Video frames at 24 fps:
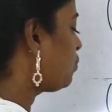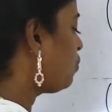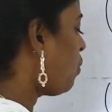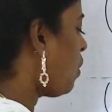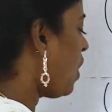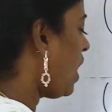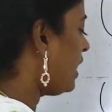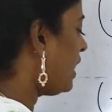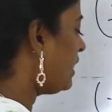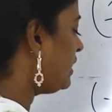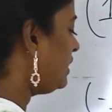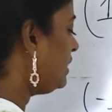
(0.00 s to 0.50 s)

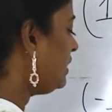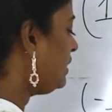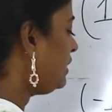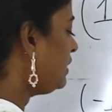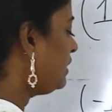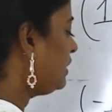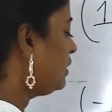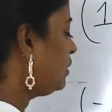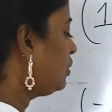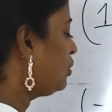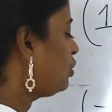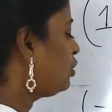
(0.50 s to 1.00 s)

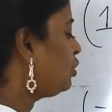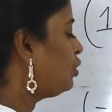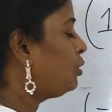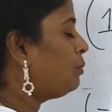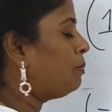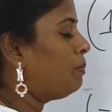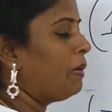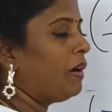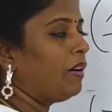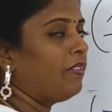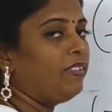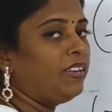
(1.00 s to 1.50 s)
1 to
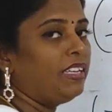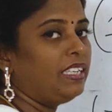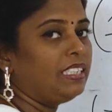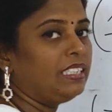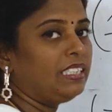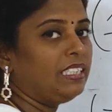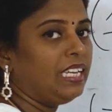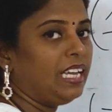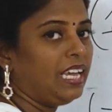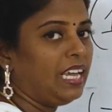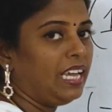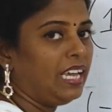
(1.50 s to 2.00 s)
the
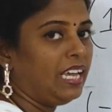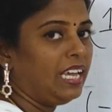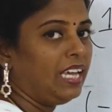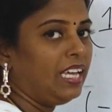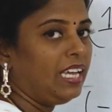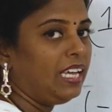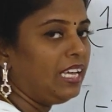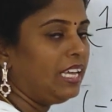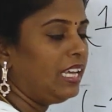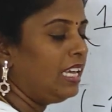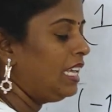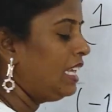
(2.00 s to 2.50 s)
power
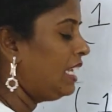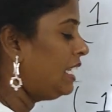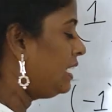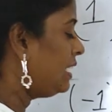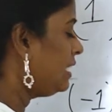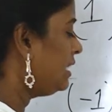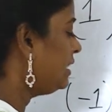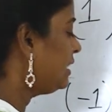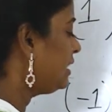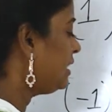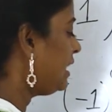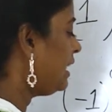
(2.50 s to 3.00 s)
a
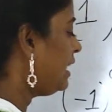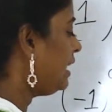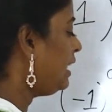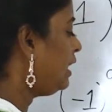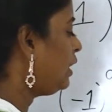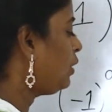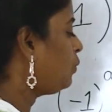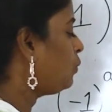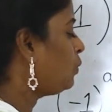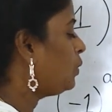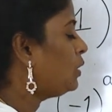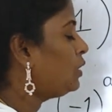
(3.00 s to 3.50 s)
is
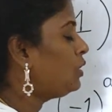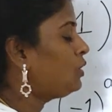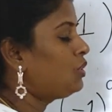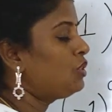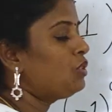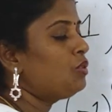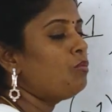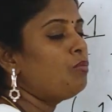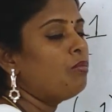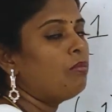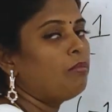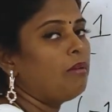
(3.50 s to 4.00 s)
equal
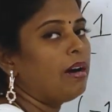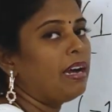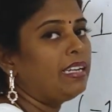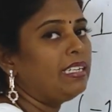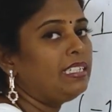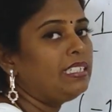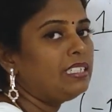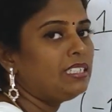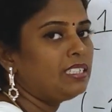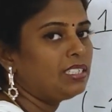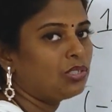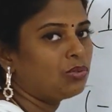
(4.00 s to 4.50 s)
to
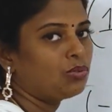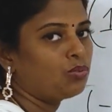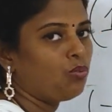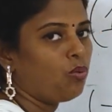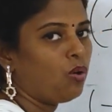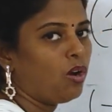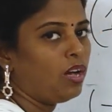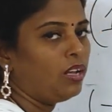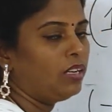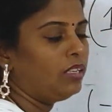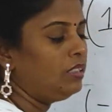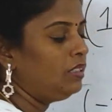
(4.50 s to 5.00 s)
minus
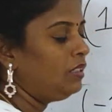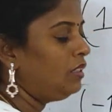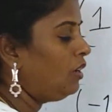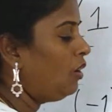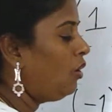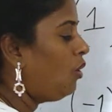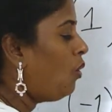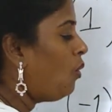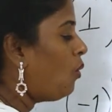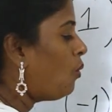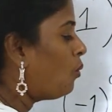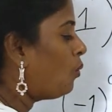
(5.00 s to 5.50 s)

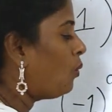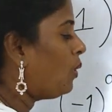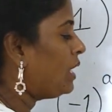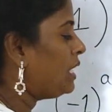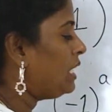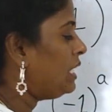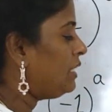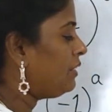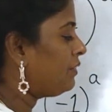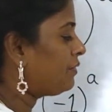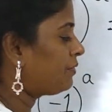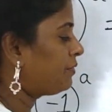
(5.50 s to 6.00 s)
1,
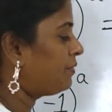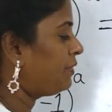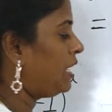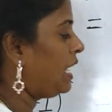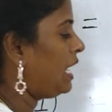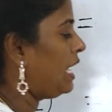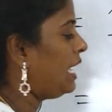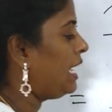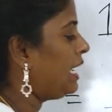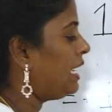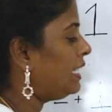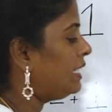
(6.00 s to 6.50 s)
only if
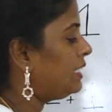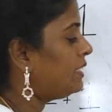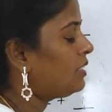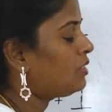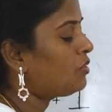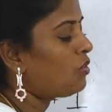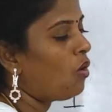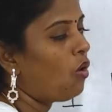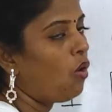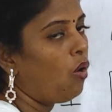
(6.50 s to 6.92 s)
a is